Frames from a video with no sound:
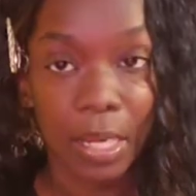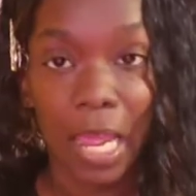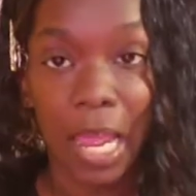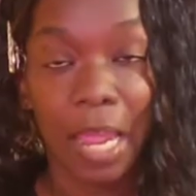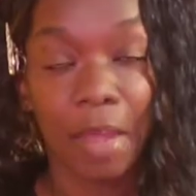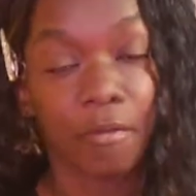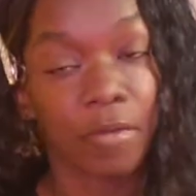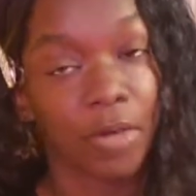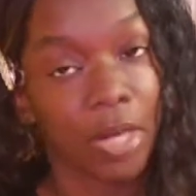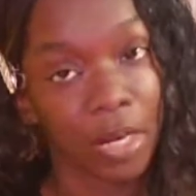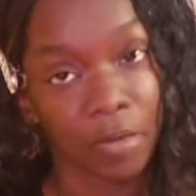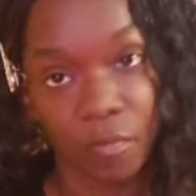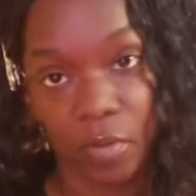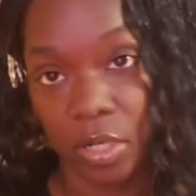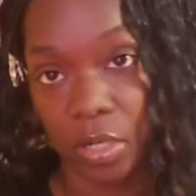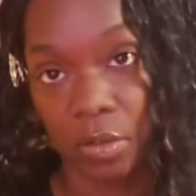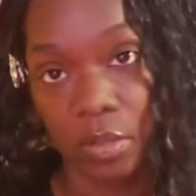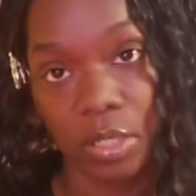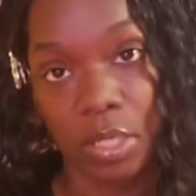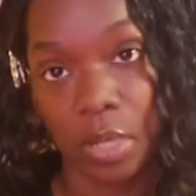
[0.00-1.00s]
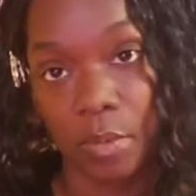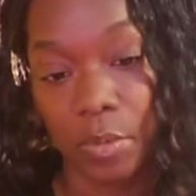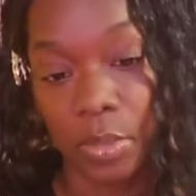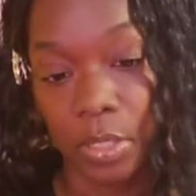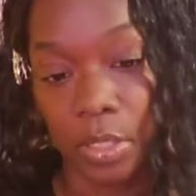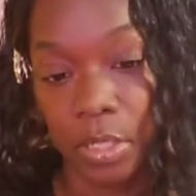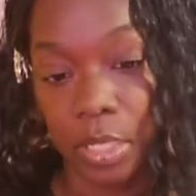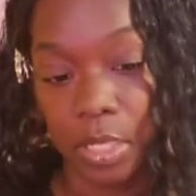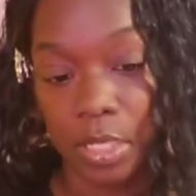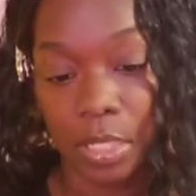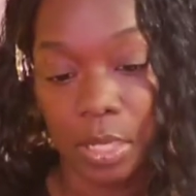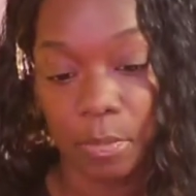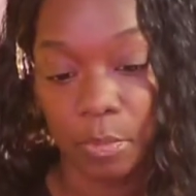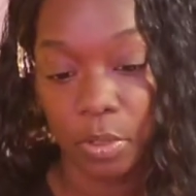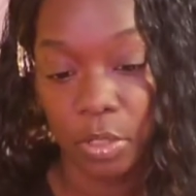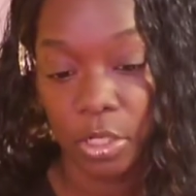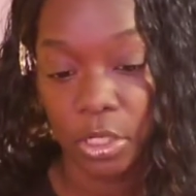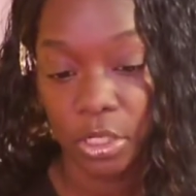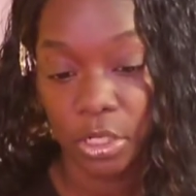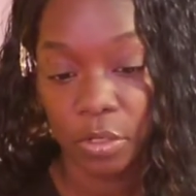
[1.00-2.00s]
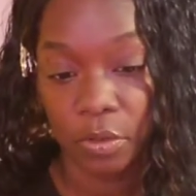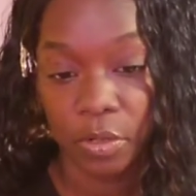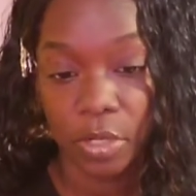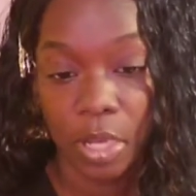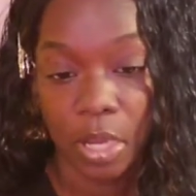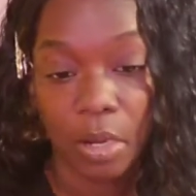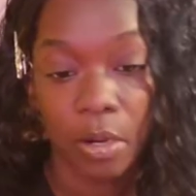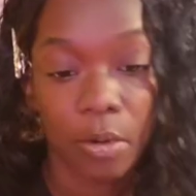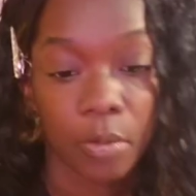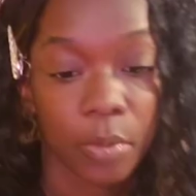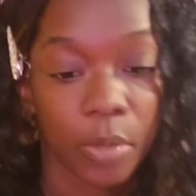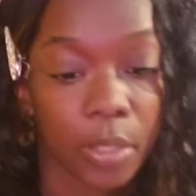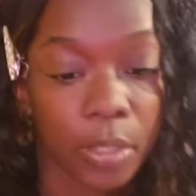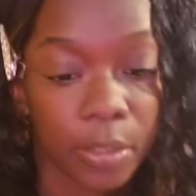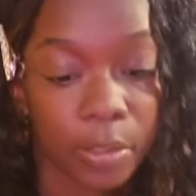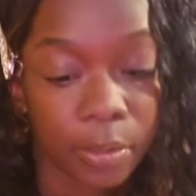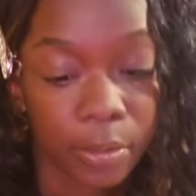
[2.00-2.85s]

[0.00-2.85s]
I have a lot of videos coming, because I'm going to show y'all